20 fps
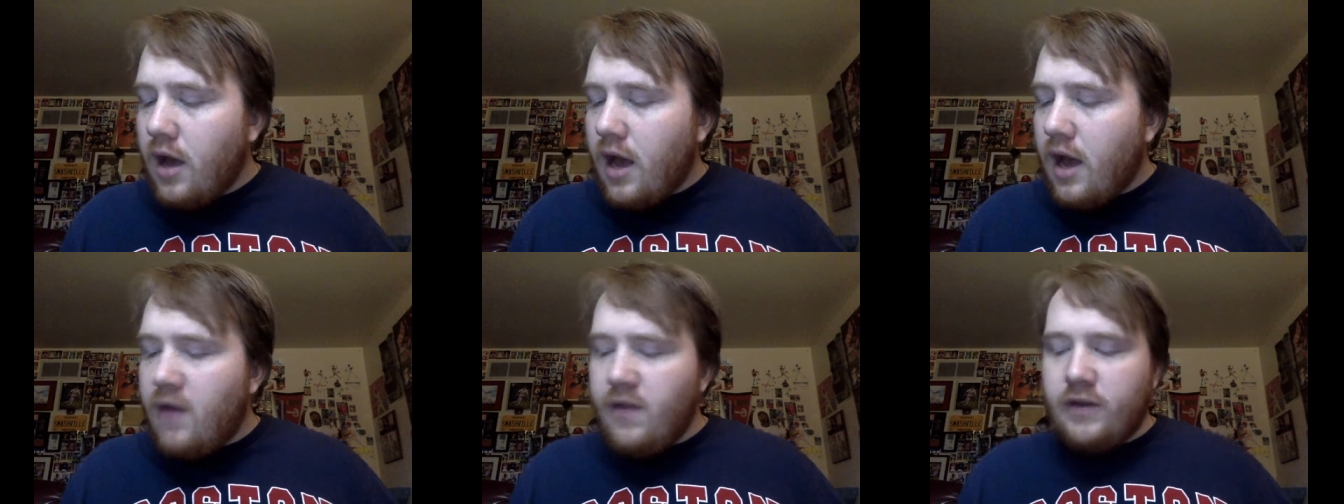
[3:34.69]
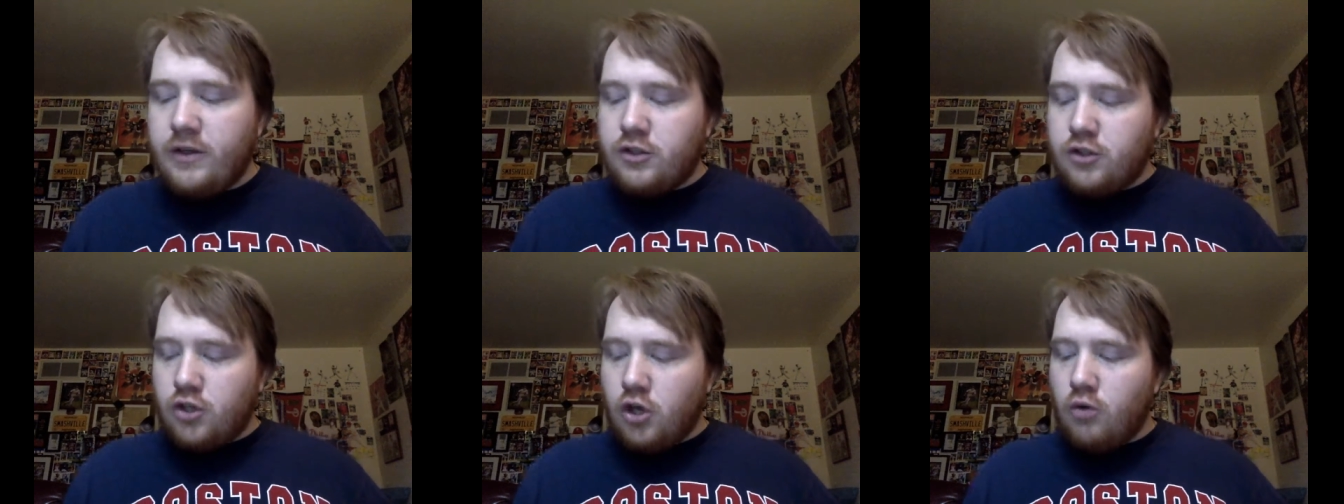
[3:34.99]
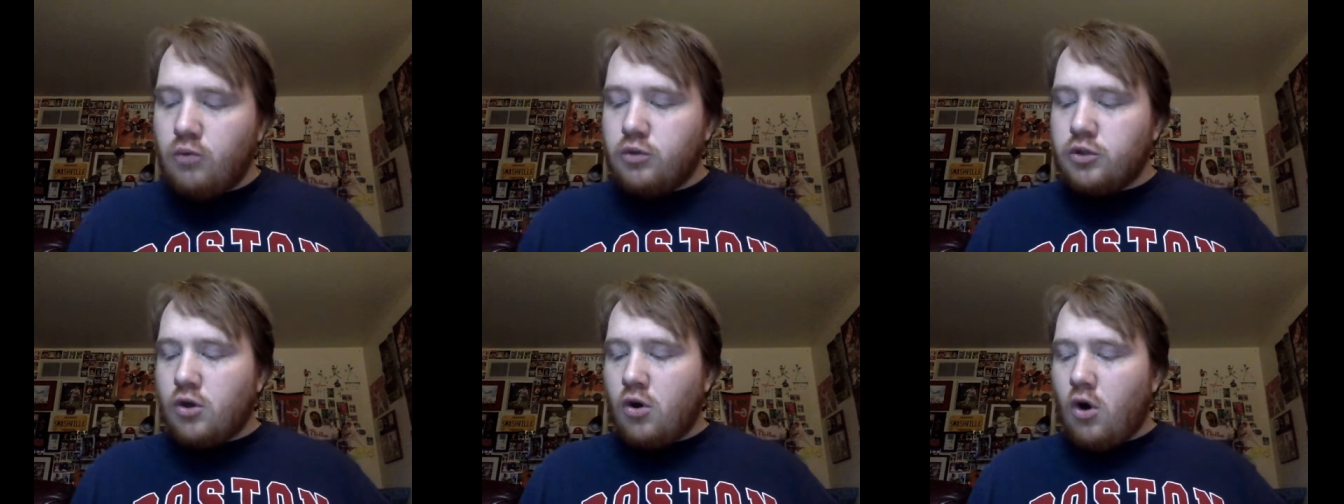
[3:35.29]
and then so
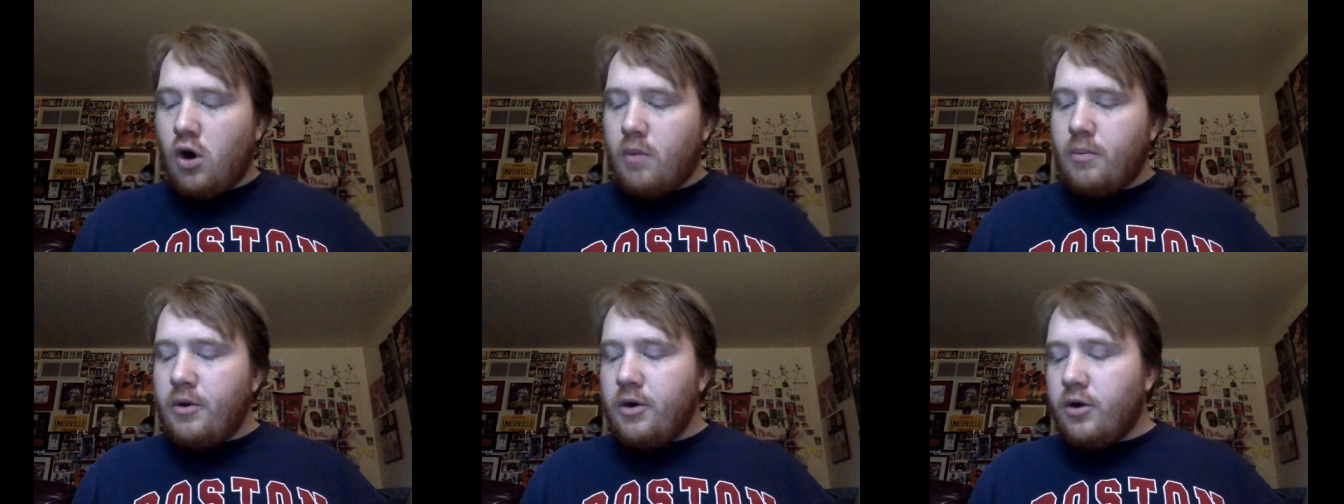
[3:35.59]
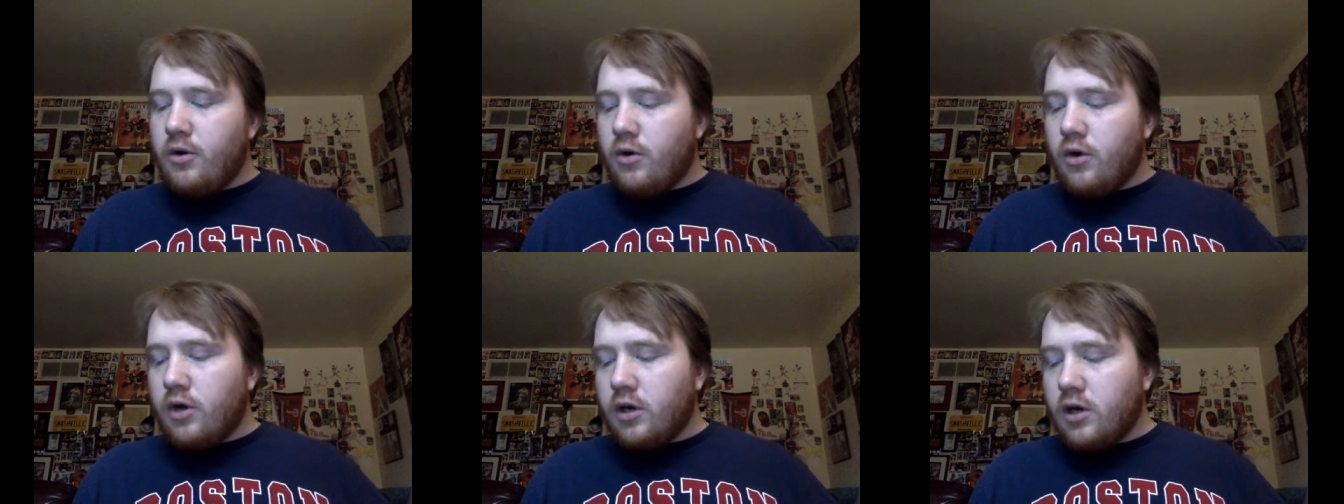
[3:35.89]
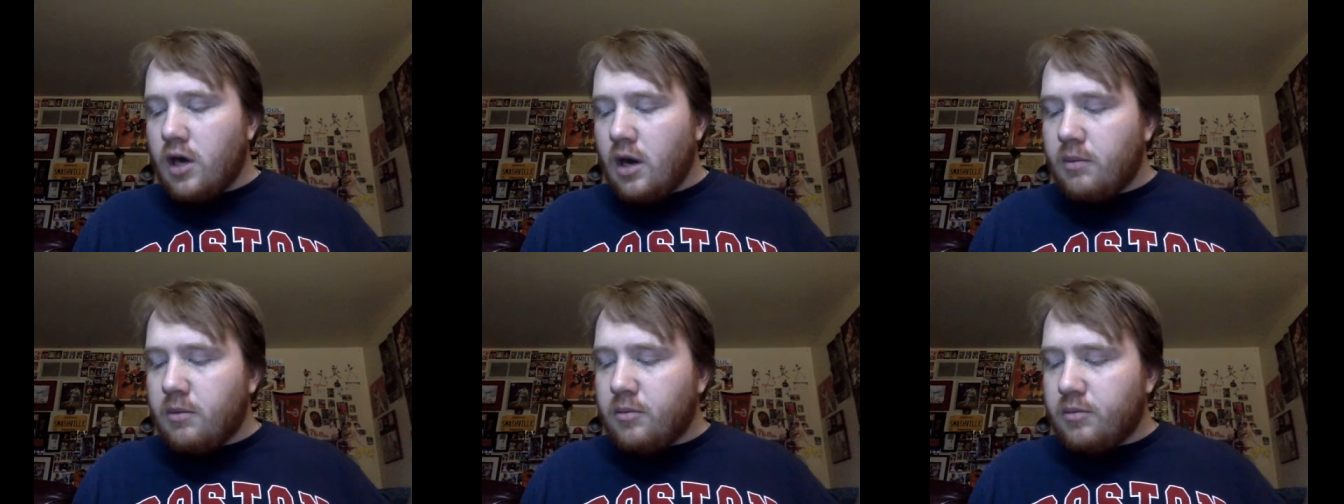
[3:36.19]
was Carpenter in a
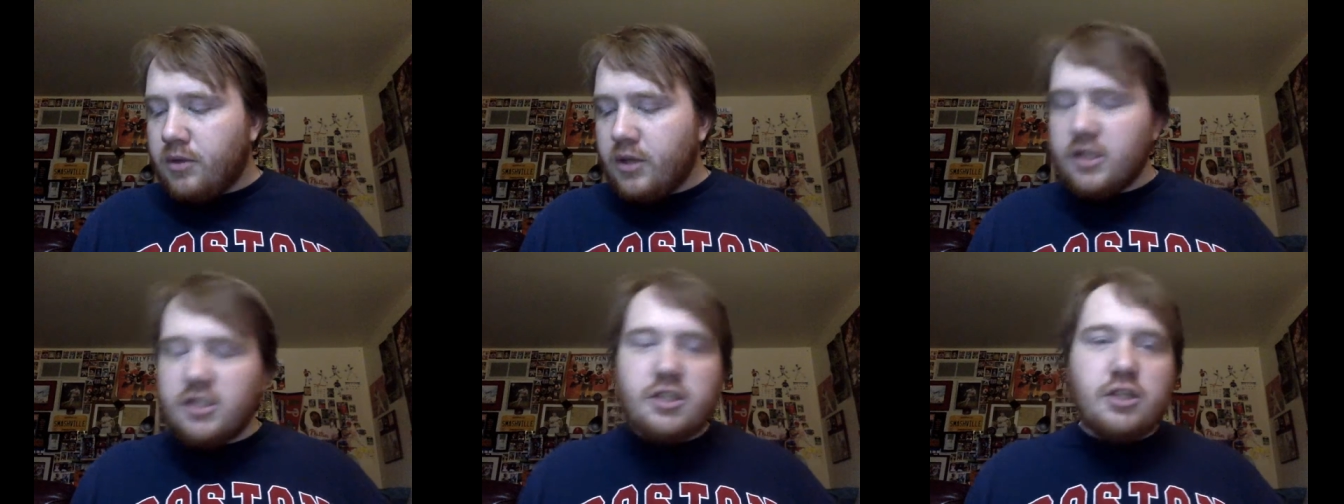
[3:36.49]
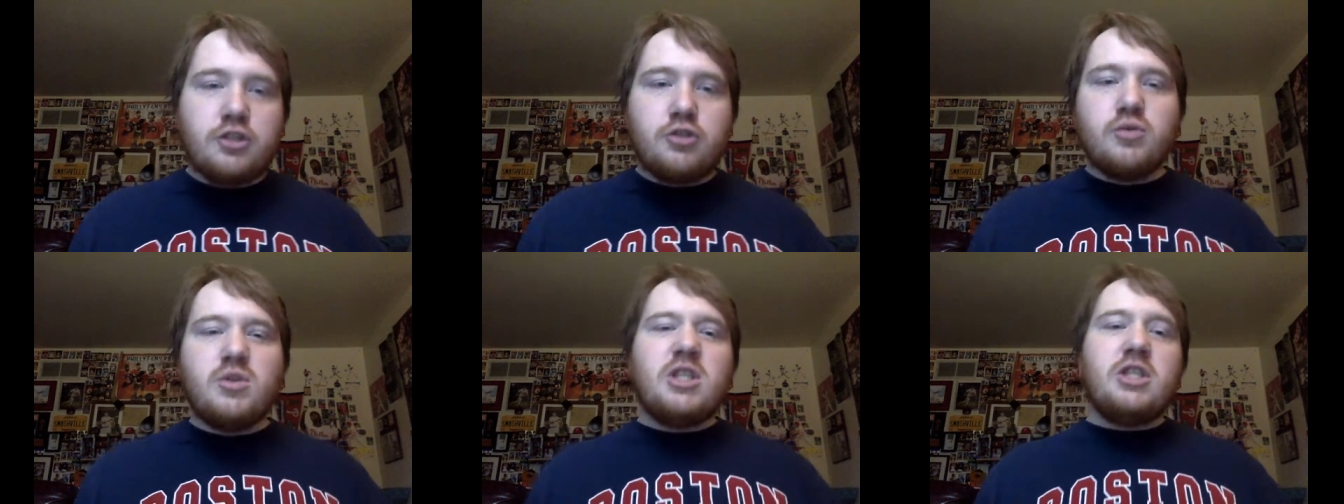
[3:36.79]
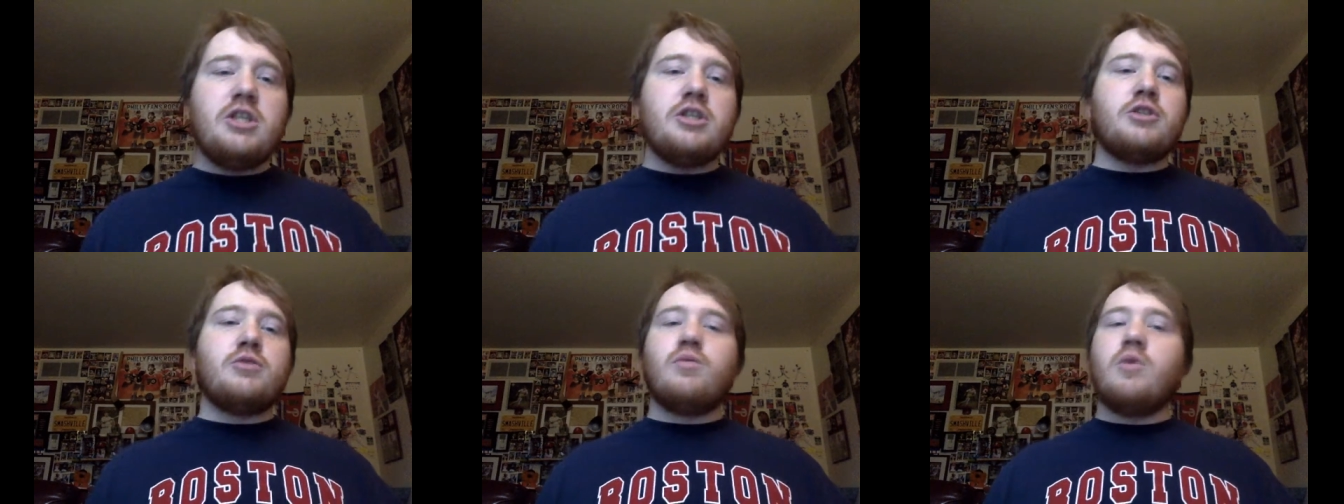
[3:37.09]
couple plays. This was
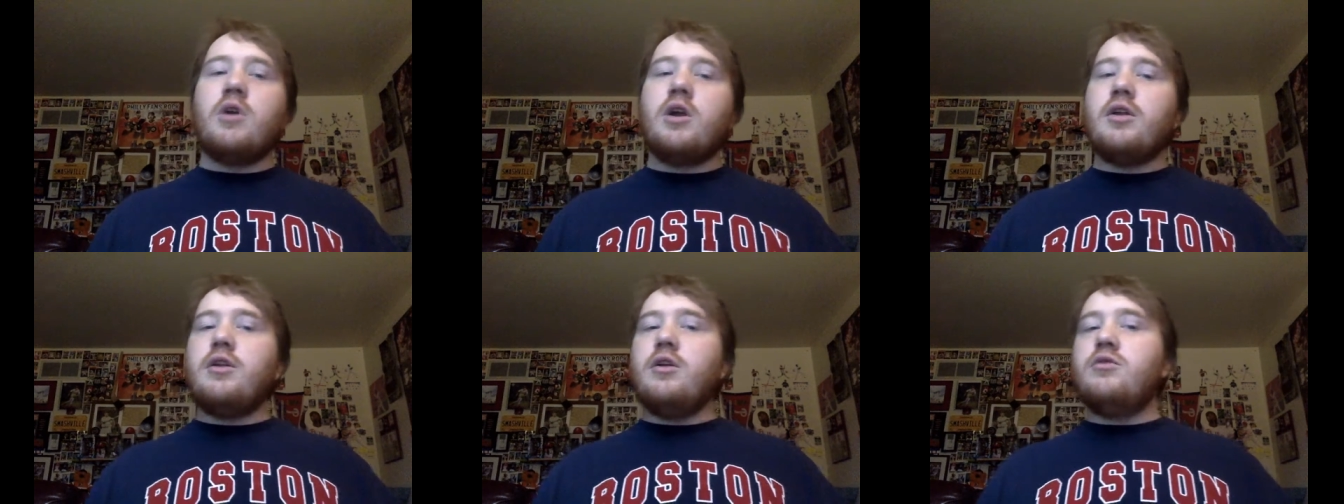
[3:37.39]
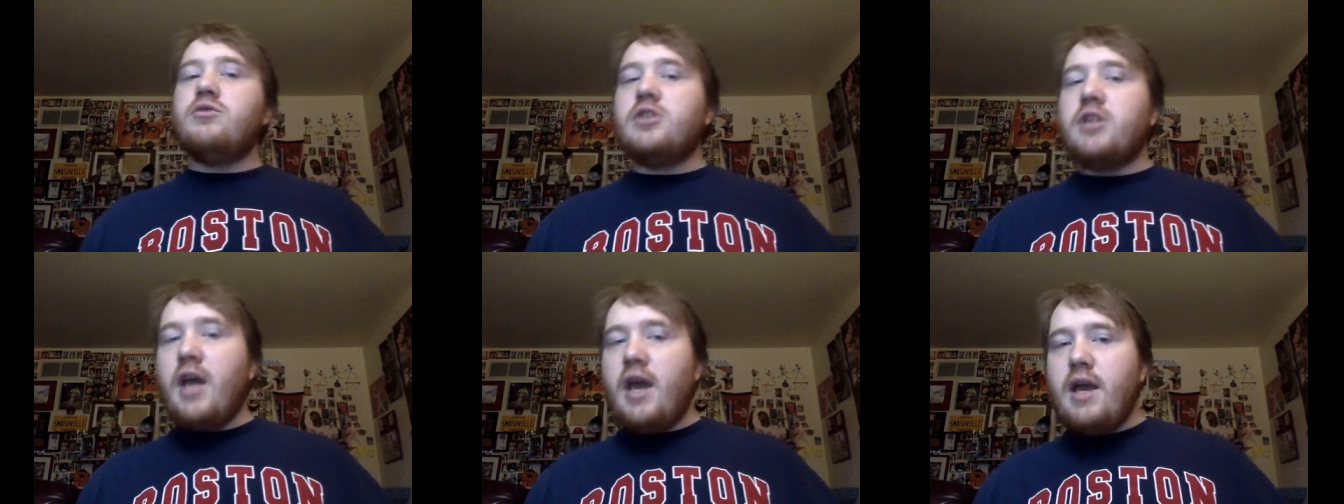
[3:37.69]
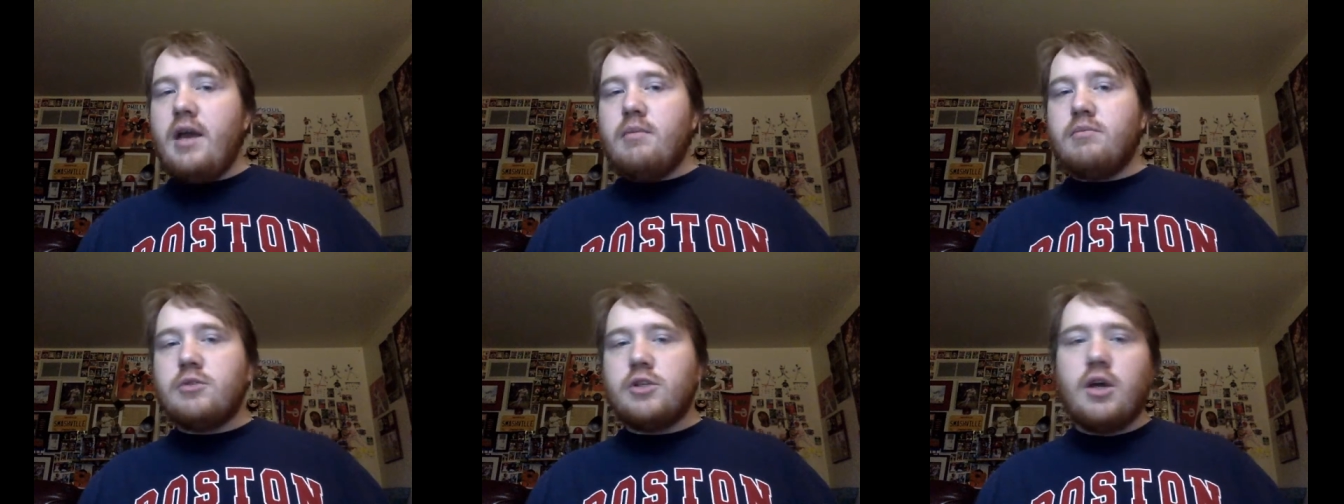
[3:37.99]
just one of those
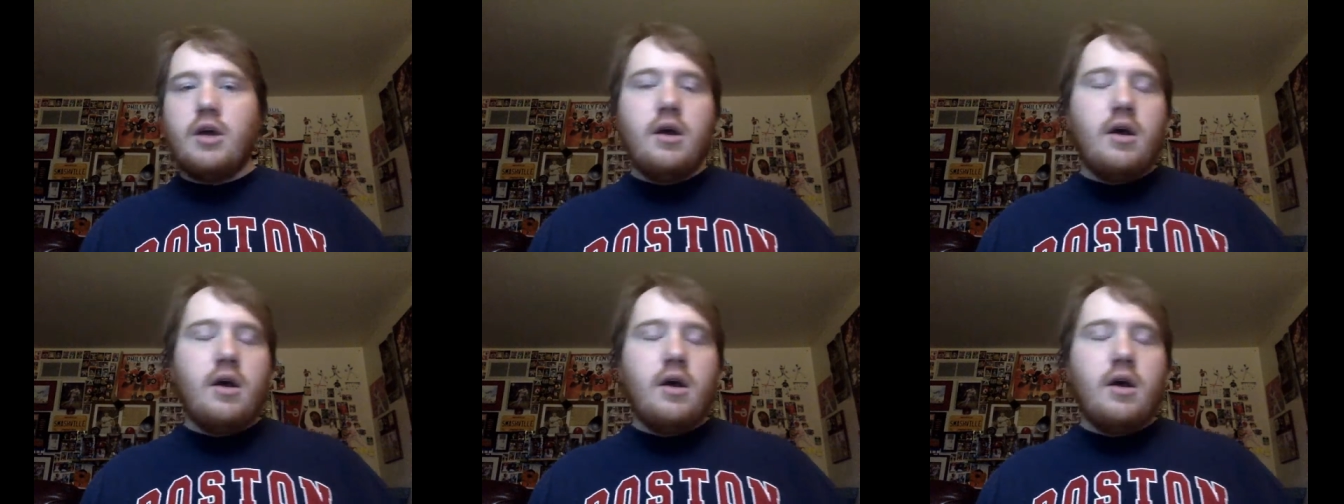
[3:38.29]
games.